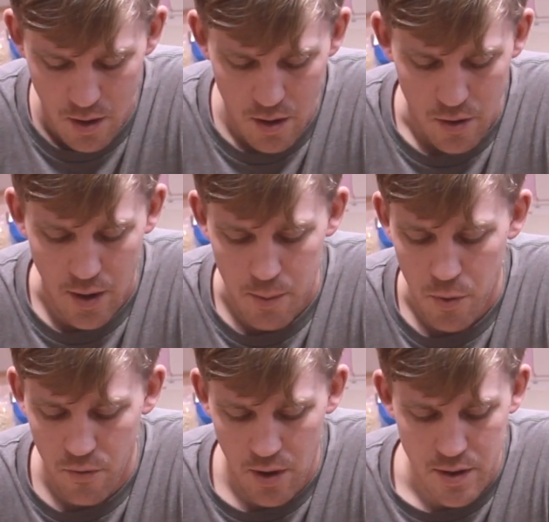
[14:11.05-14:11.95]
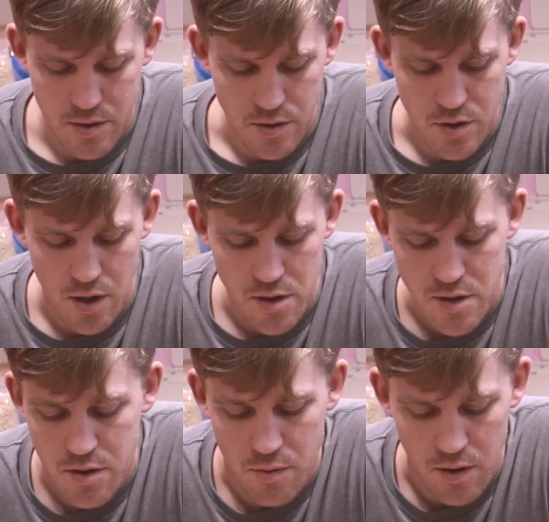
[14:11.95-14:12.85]
Okay, moving on to
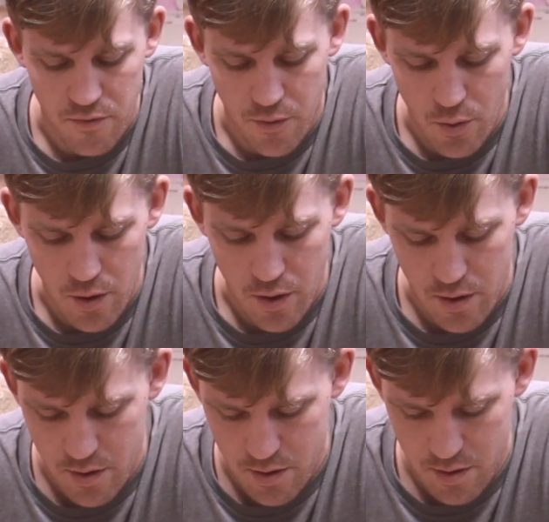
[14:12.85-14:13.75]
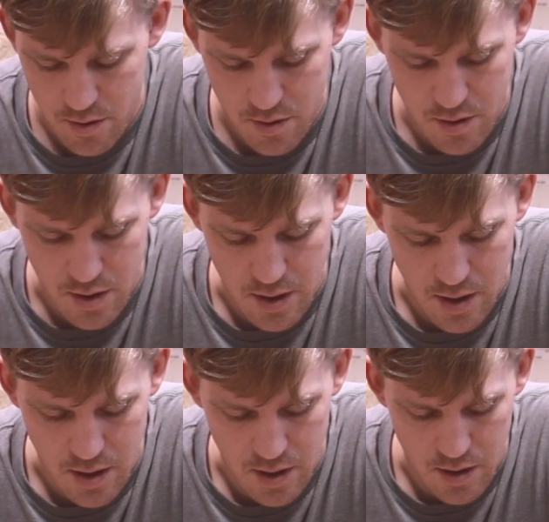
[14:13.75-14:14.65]
jars 3 and 4.
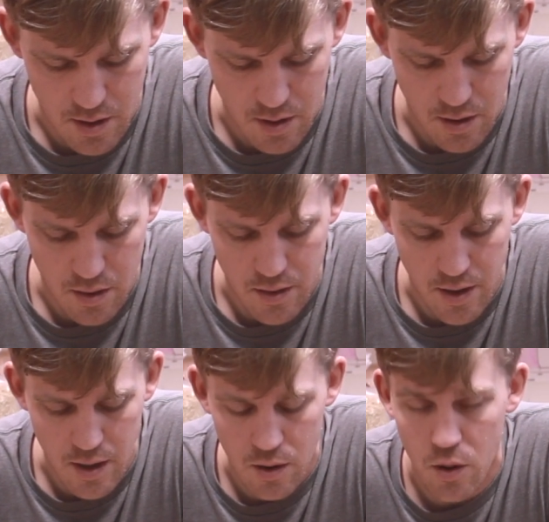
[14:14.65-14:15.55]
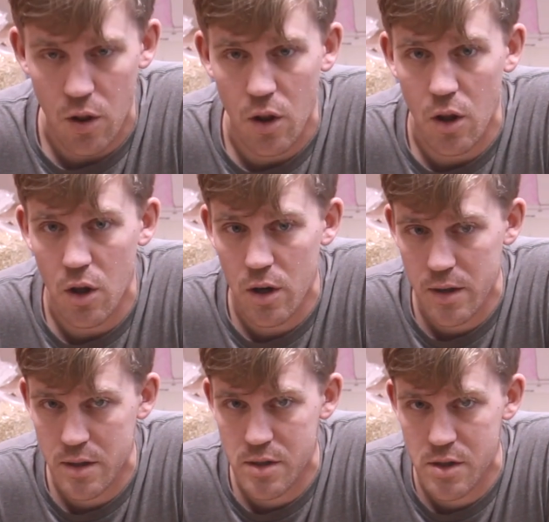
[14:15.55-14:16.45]
They
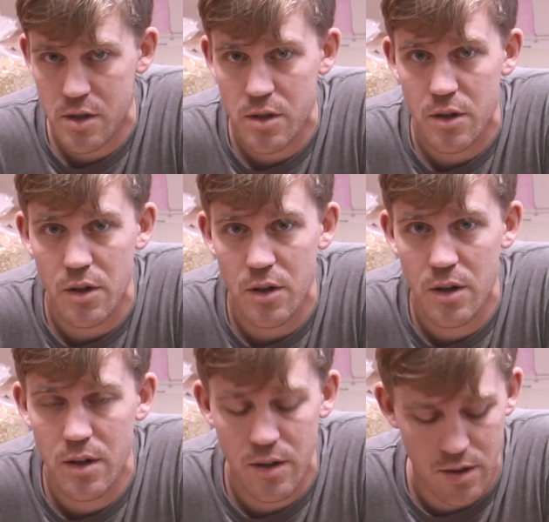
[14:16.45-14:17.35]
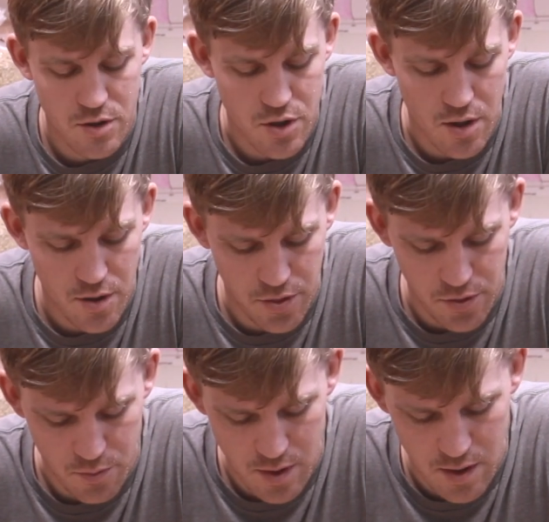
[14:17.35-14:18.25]
looked good. Jar
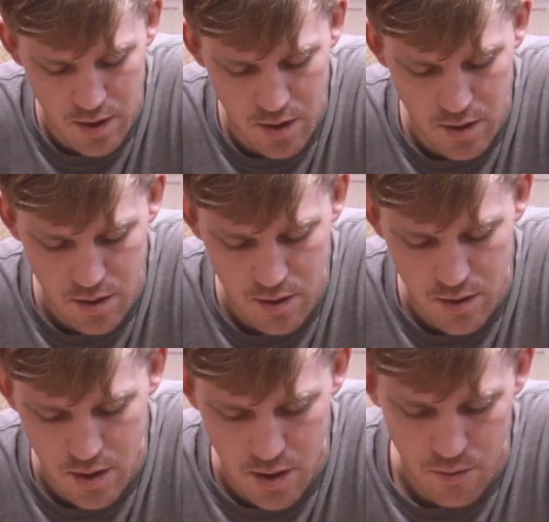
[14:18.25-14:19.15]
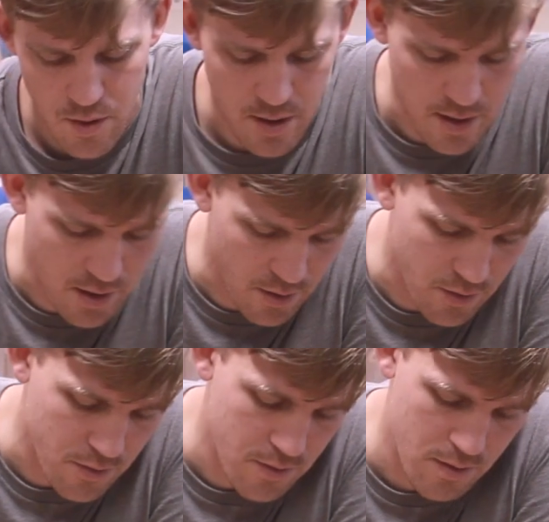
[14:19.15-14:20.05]
3, right
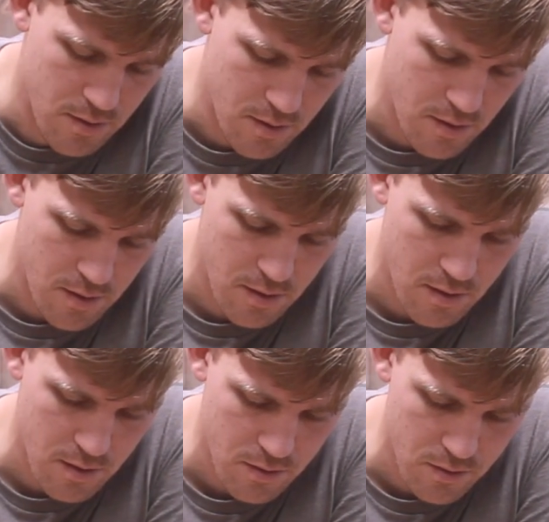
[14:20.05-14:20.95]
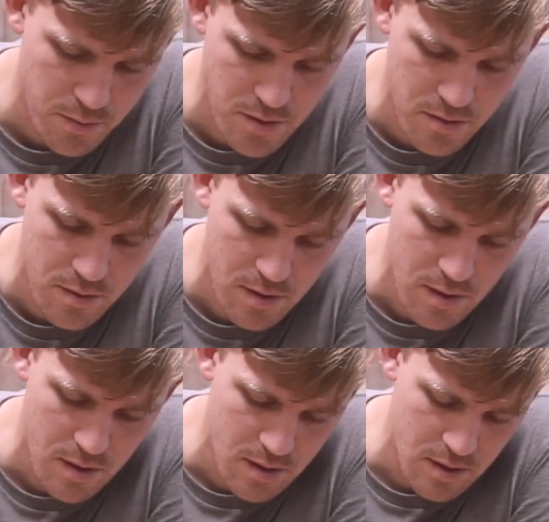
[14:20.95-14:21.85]
now, oops.
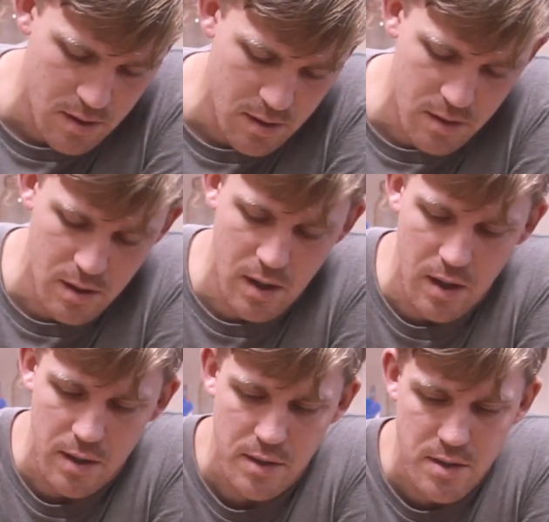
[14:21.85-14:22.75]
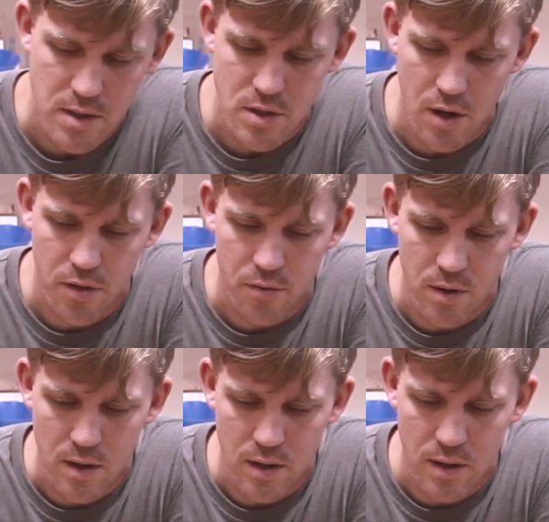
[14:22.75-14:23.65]
You can see jar
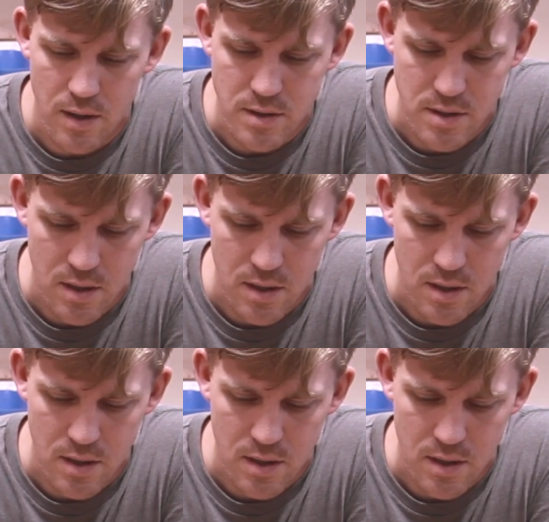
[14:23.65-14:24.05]
3 is